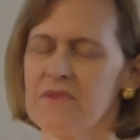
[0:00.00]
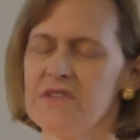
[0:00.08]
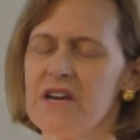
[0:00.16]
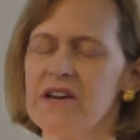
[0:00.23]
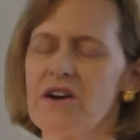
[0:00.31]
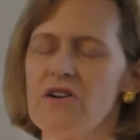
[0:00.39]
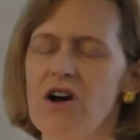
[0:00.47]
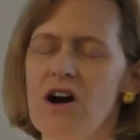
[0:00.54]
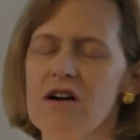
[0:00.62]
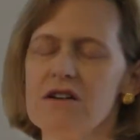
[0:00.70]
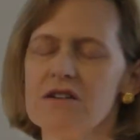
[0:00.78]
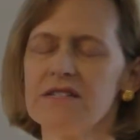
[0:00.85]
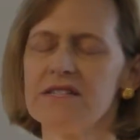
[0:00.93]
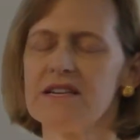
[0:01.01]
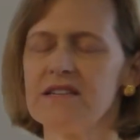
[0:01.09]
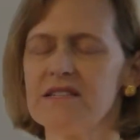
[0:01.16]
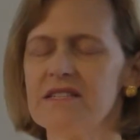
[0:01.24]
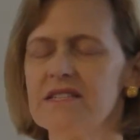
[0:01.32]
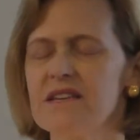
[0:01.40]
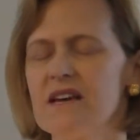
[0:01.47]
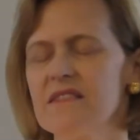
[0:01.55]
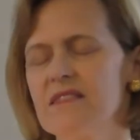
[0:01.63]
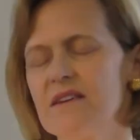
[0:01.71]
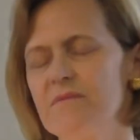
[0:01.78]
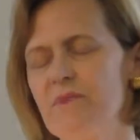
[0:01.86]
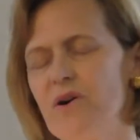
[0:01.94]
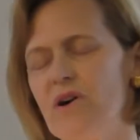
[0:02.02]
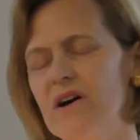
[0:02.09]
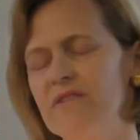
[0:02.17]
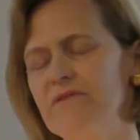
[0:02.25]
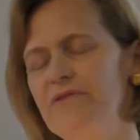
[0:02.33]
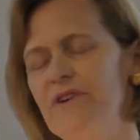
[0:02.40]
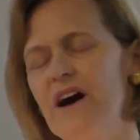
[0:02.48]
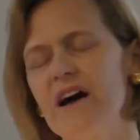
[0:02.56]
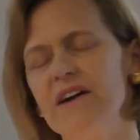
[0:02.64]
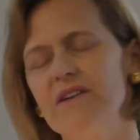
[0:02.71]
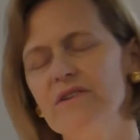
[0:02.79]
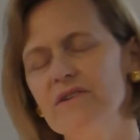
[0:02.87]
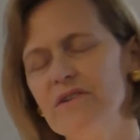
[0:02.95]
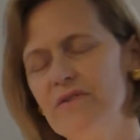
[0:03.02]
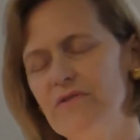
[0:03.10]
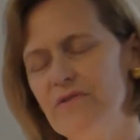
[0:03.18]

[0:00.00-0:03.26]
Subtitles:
Take our hearts and set them on fire